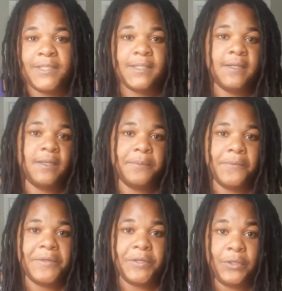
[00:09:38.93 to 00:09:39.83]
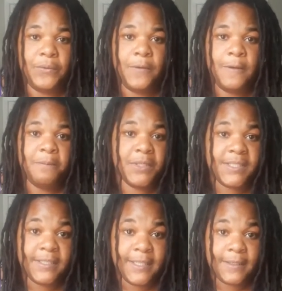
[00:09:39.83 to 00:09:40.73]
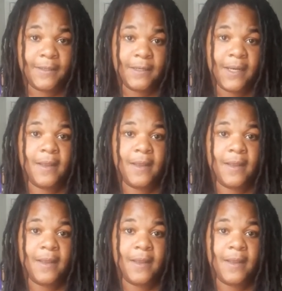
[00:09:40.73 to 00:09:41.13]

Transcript: She could have aborted you, but she didn't.